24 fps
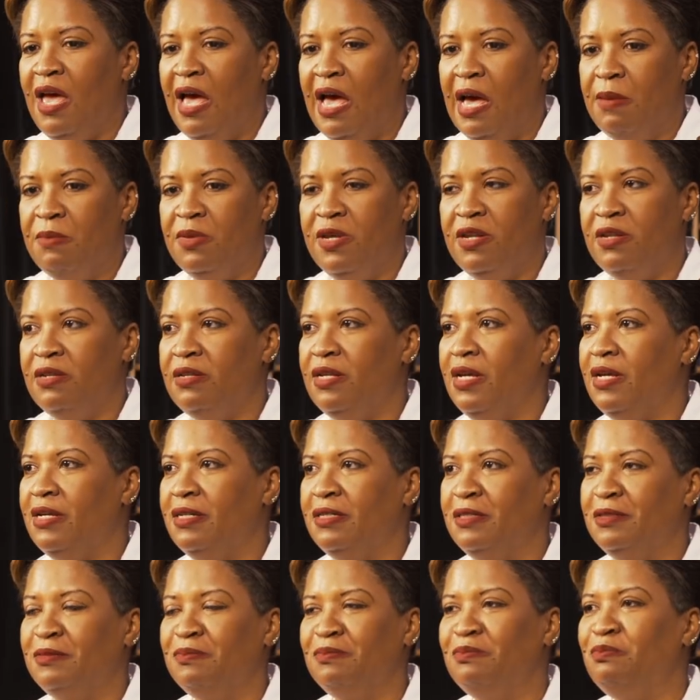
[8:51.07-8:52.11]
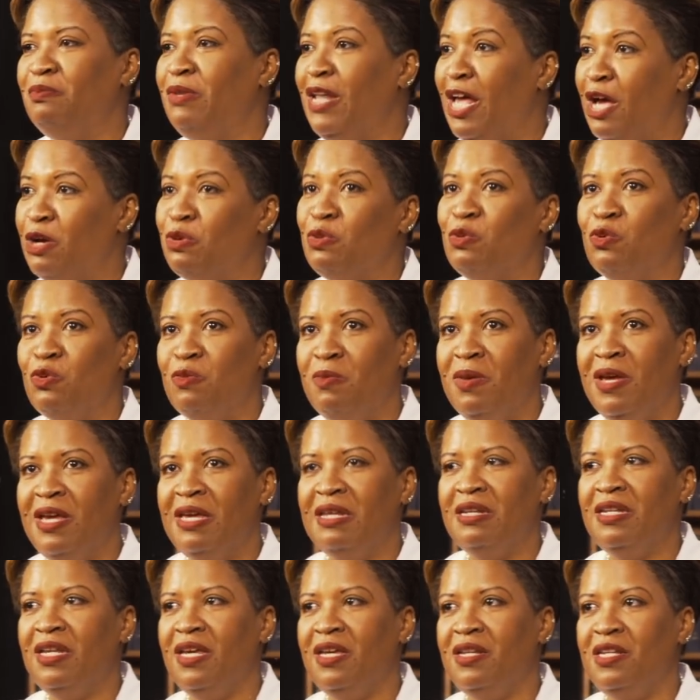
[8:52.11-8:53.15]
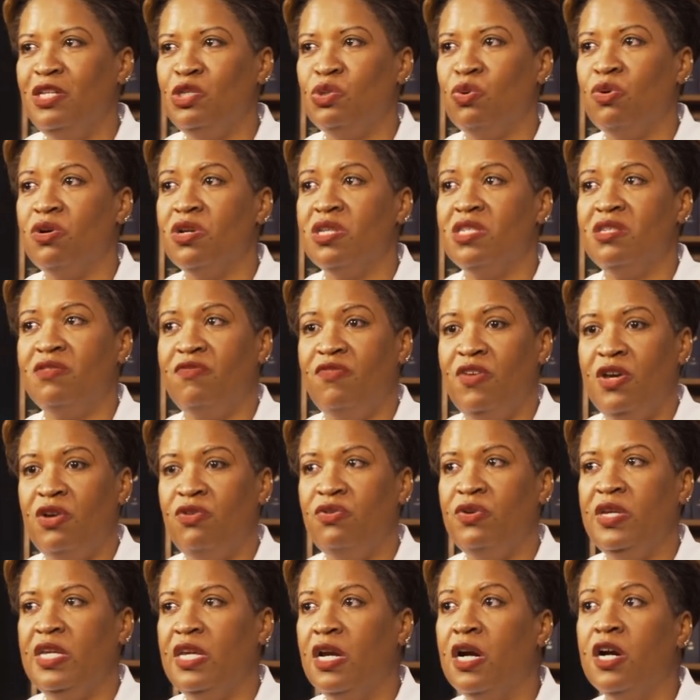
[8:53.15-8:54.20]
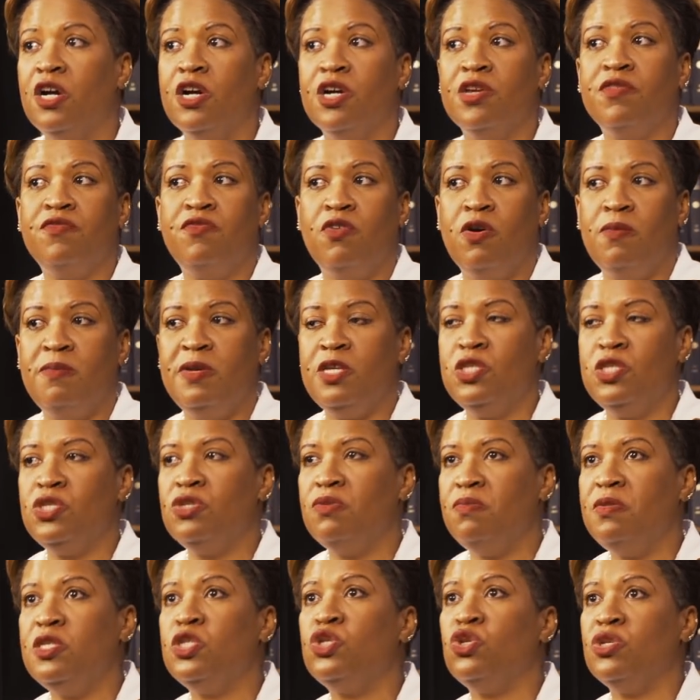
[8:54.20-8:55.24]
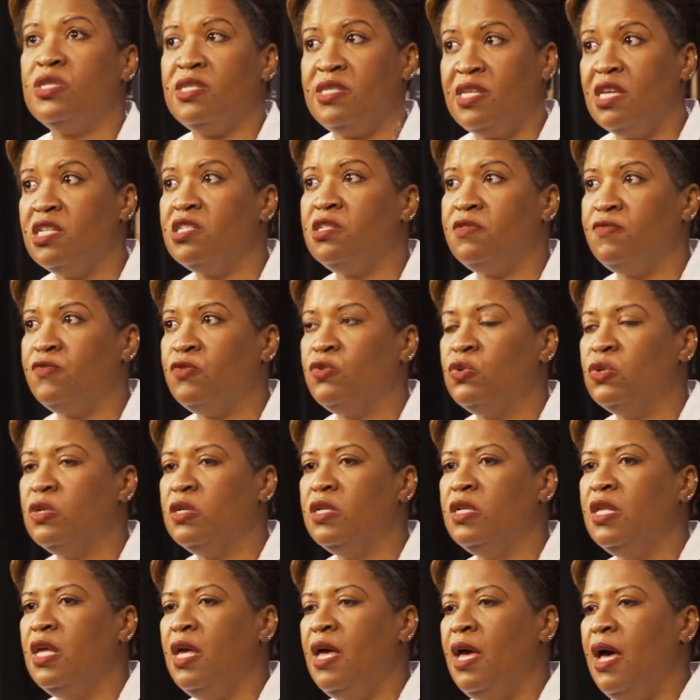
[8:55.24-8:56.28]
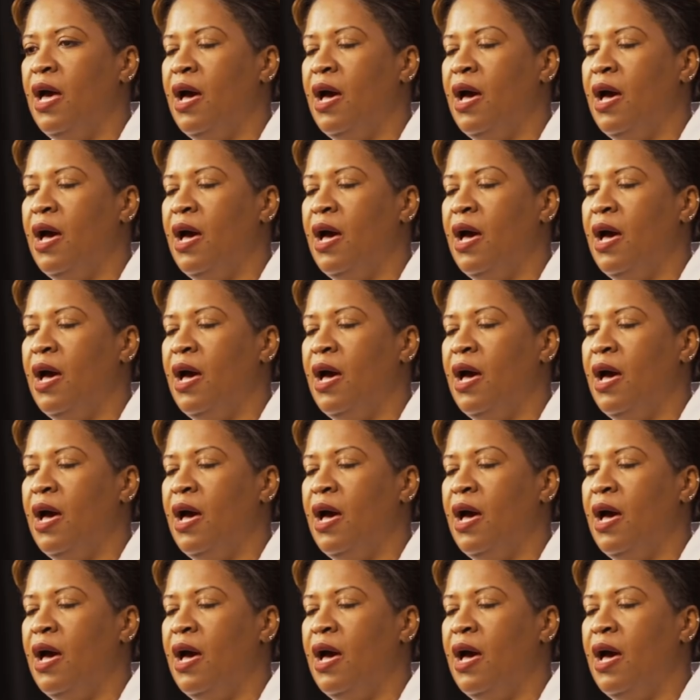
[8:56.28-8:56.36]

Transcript: I'm a black woman, and it was very hard for me to be successful